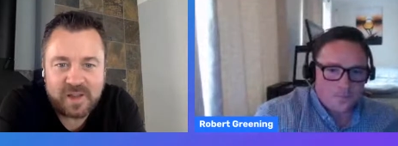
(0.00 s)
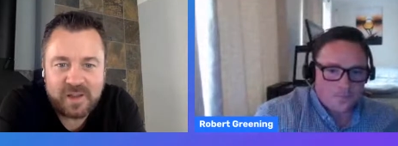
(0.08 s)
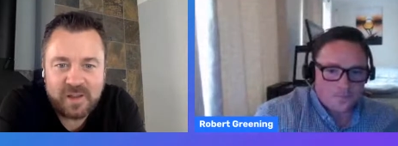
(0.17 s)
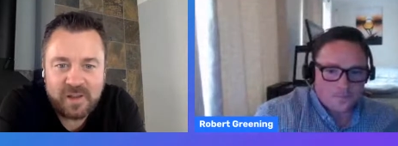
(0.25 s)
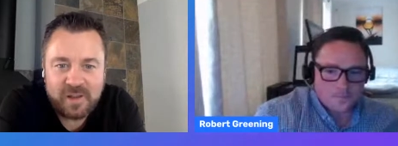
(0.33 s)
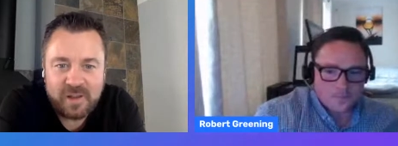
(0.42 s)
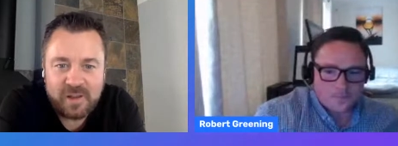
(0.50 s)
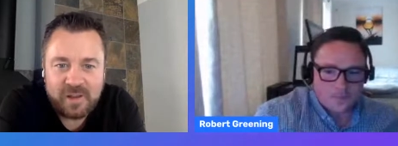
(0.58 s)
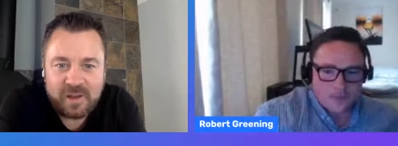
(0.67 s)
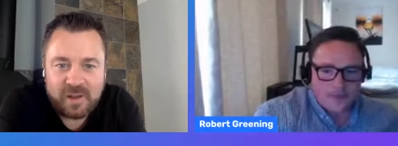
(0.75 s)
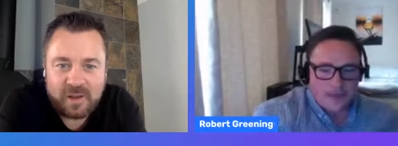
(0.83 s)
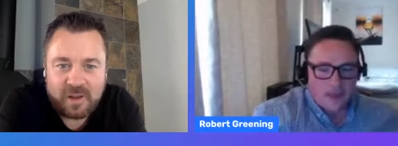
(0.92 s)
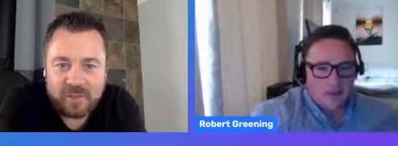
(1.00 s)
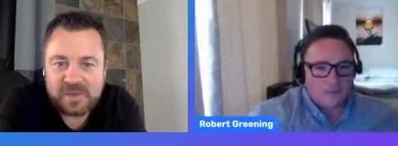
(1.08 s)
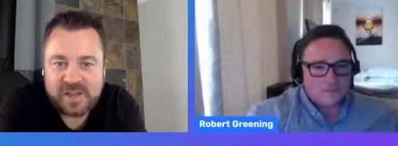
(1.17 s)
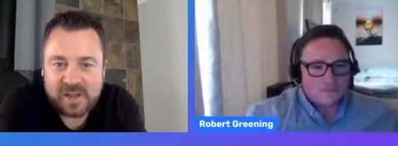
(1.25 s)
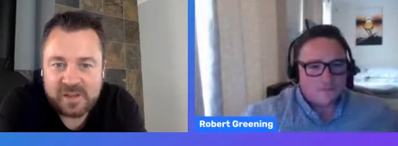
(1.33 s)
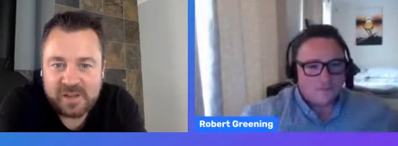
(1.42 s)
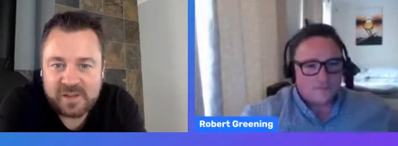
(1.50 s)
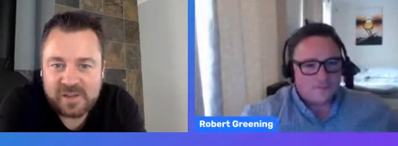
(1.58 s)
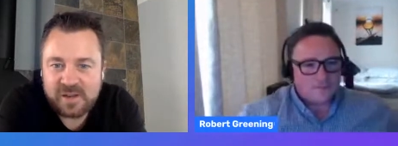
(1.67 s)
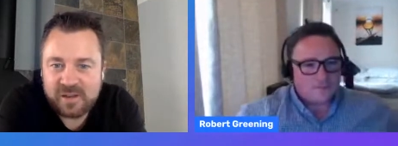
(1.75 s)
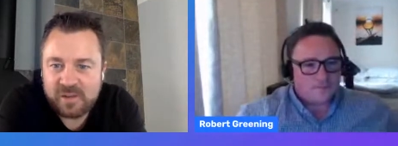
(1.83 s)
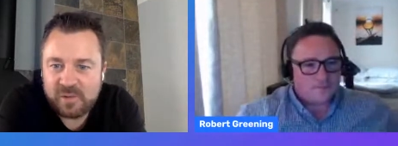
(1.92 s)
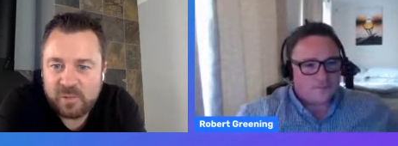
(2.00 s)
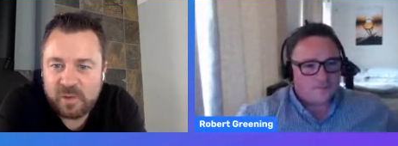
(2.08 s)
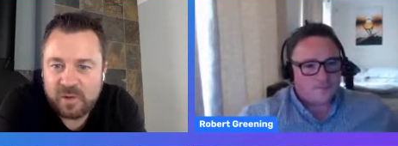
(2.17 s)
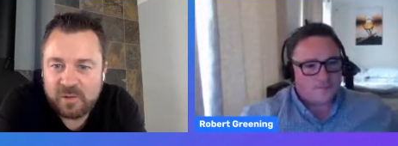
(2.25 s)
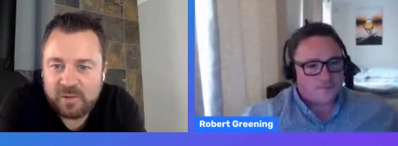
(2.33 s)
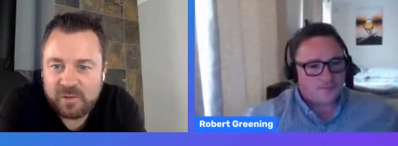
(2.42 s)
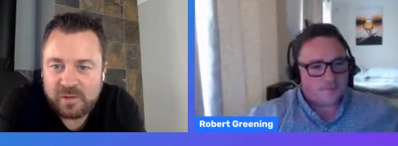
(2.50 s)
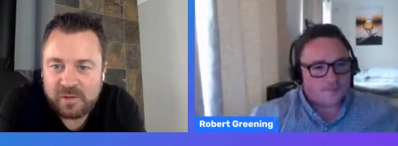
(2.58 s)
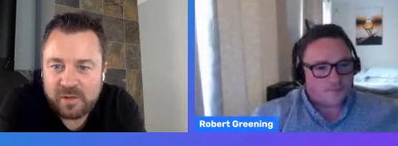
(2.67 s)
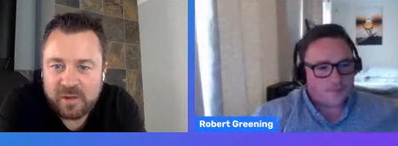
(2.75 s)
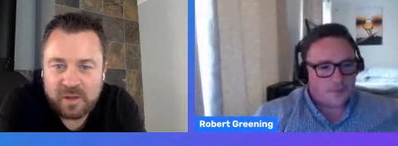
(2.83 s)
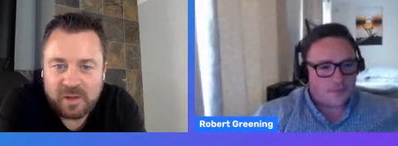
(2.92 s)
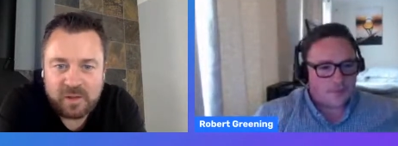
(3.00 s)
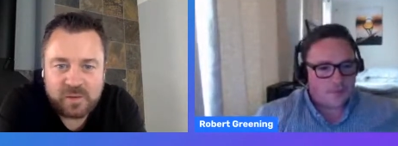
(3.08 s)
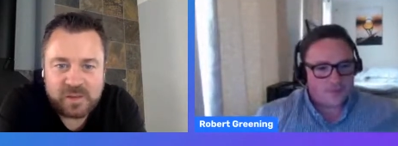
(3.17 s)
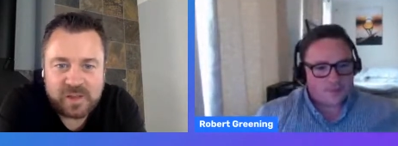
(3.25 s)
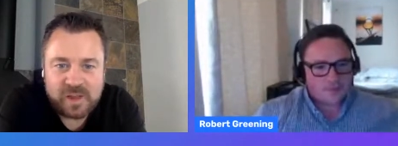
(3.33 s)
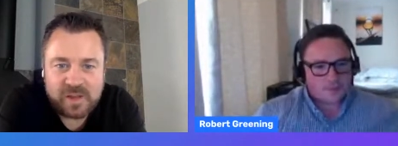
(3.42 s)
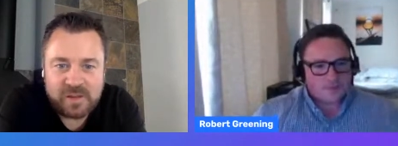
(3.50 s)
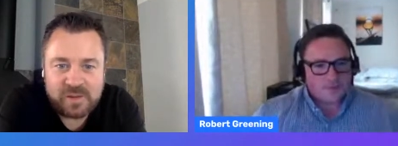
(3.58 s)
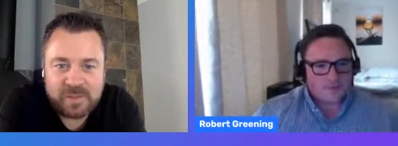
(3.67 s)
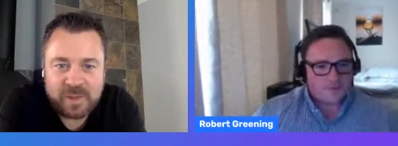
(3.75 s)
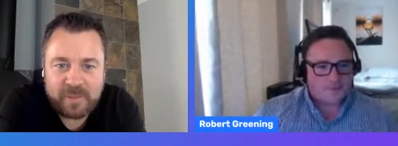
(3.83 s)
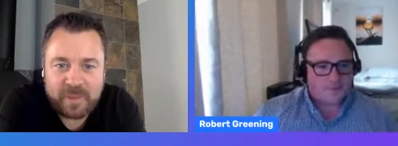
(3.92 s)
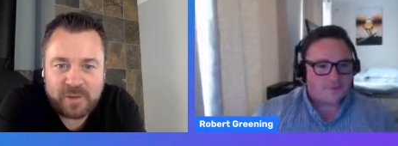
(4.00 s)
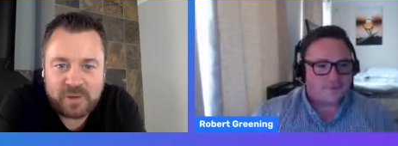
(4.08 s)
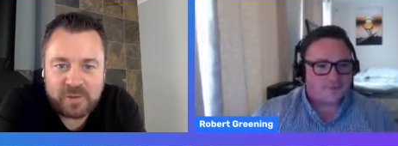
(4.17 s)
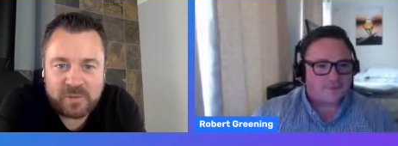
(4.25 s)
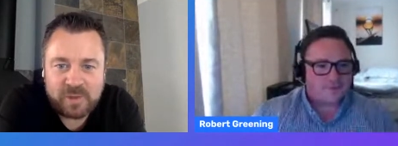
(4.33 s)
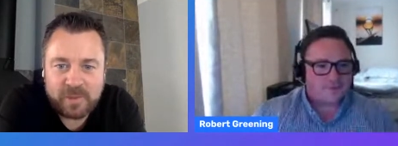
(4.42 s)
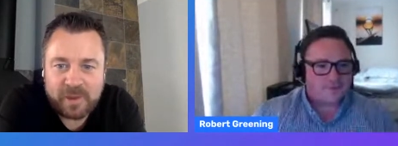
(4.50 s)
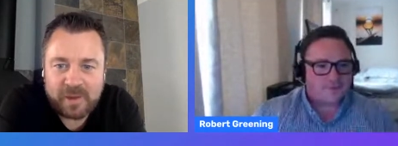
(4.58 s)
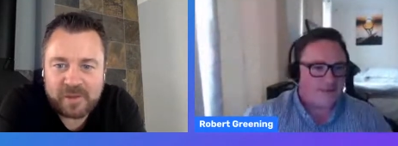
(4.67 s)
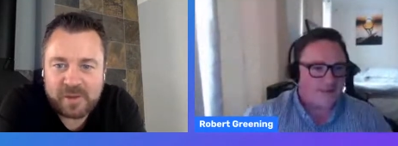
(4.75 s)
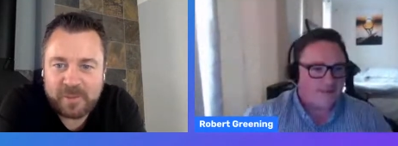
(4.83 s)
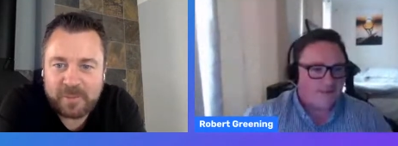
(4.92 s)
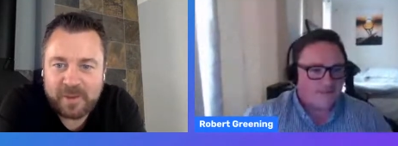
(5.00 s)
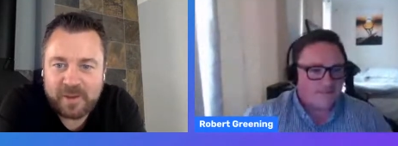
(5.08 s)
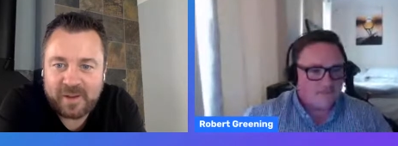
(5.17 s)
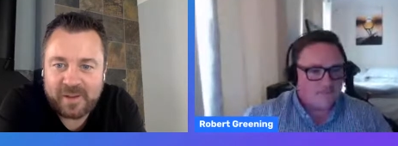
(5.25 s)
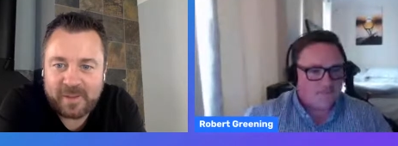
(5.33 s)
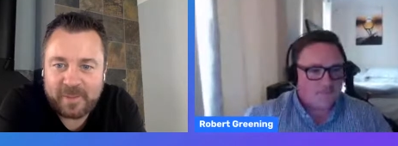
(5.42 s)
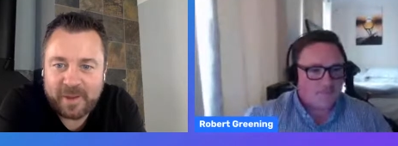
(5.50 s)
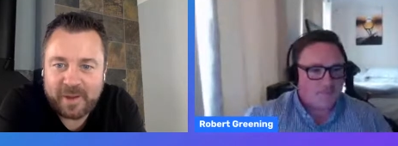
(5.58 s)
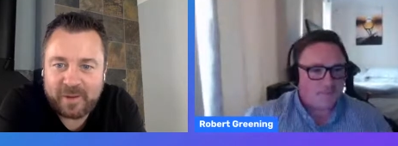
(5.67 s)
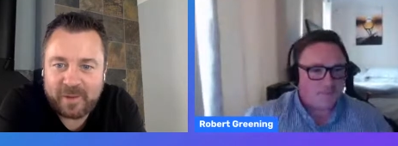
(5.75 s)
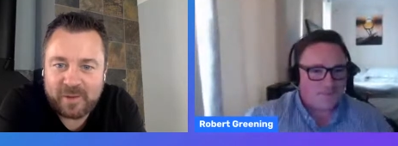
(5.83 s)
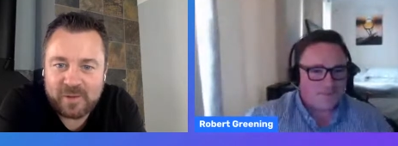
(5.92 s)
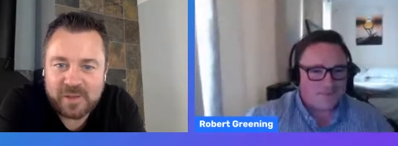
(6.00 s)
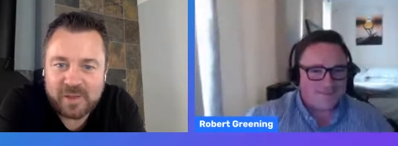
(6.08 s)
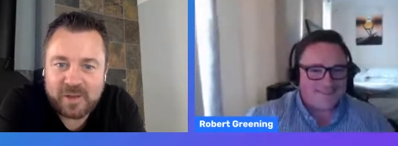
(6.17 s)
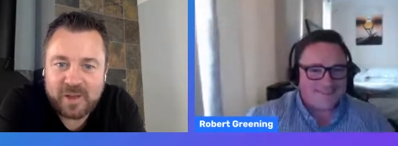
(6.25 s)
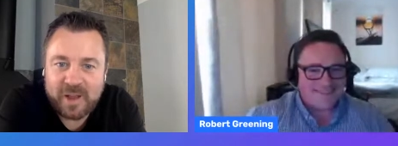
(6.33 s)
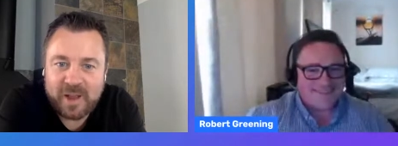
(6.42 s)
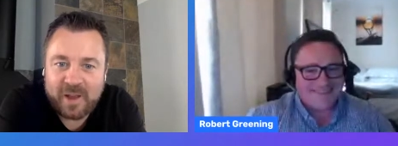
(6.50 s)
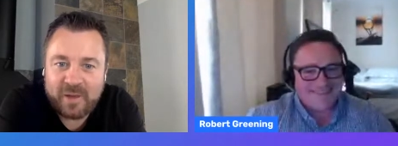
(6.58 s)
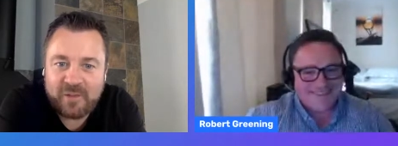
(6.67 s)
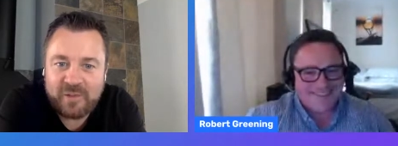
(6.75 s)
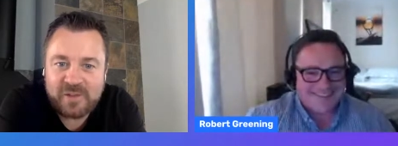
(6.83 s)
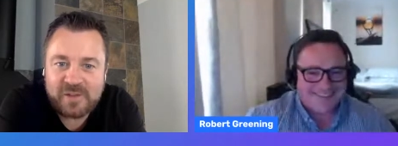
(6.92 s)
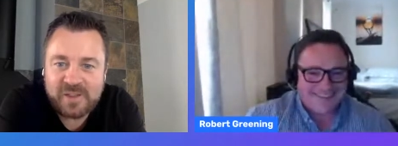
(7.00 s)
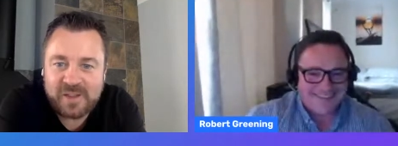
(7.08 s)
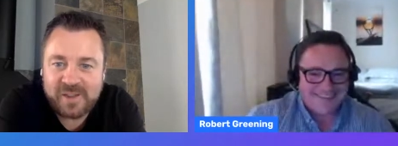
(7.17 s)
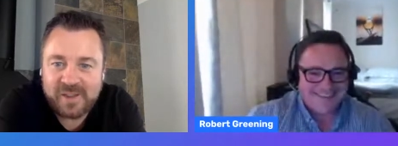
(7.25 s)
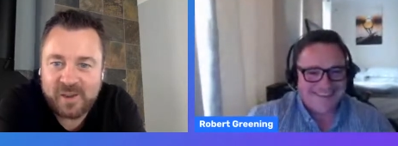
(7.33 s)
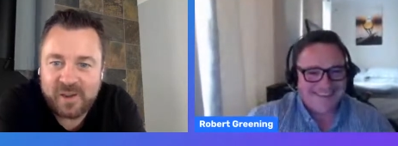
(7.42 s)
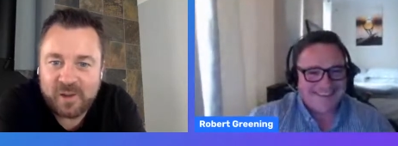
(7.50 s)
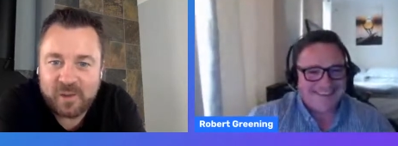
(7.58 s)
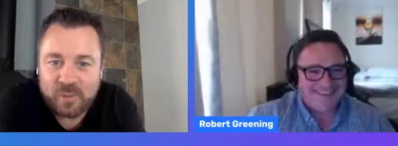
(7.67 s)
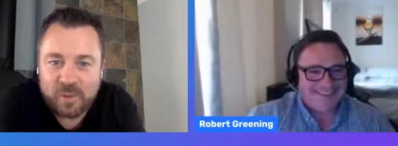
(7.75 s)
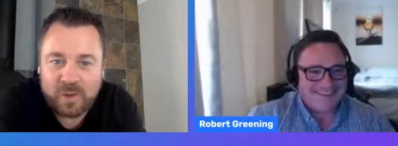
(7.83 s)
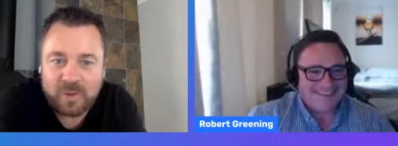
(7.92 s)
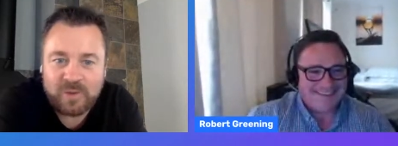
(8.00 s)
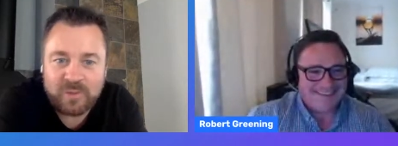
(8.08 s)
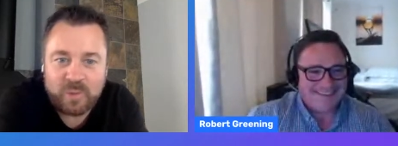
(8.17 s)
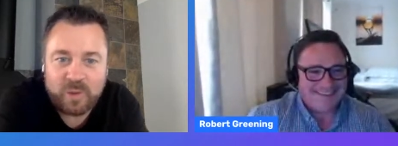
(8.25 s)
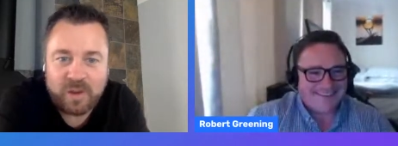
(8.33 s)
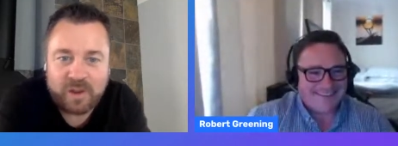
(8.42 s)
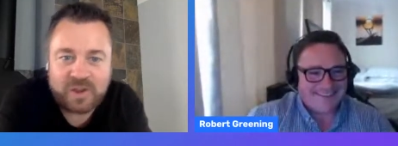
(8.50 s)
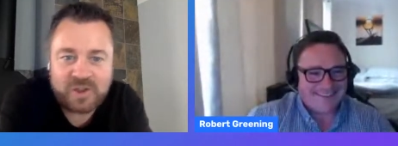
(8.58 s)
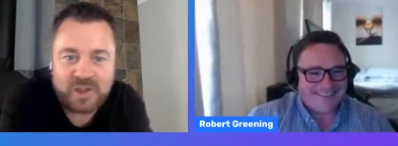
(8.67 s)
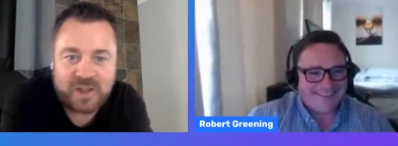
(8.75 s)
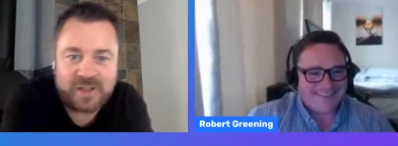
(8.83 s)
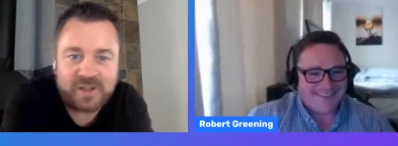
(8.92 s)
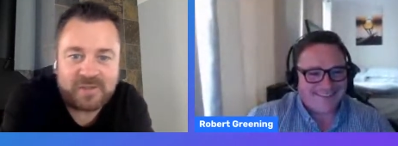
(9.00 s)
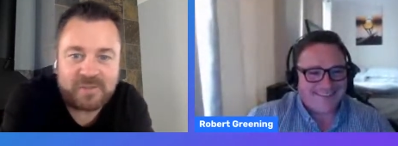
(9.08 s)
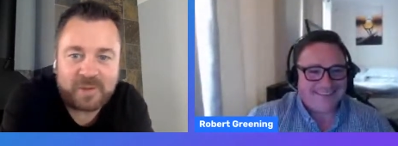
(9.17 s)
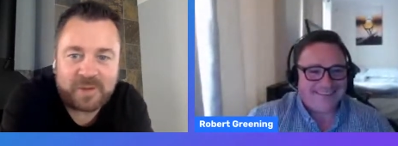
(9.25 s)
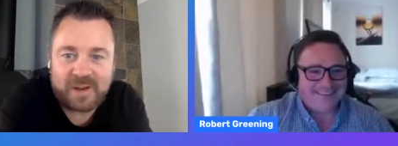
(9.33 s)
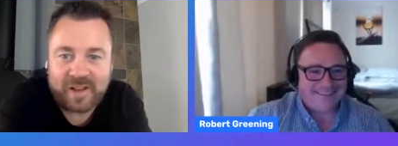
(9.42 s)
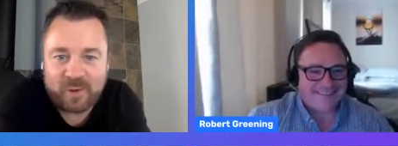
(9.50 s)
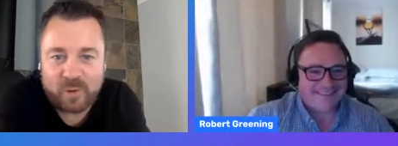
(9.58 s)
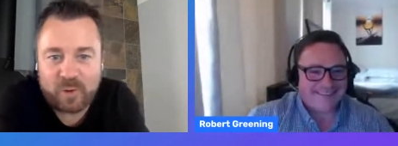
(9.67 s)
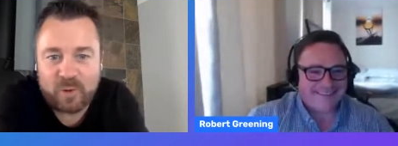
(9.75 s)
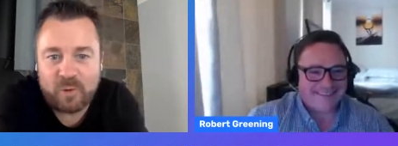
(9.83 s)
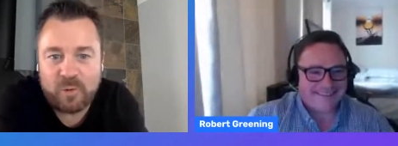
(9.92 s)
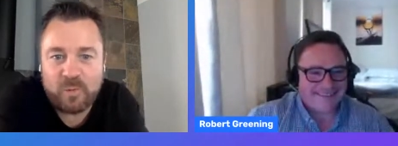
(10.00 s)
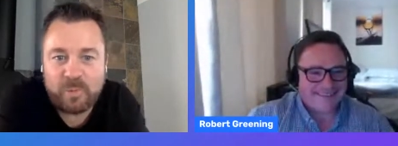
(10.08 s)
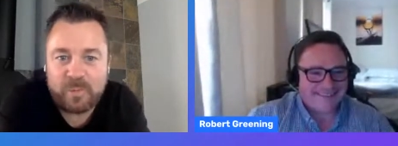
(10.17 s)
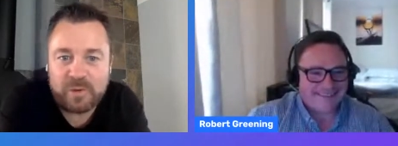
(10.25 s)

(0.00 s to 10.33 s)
Speaker 1: that. I'm sat the other side of the world you're, you're sat in your spare bedroom with your Peloton bike in the background. So, how have you seen the world of work change from a cloud call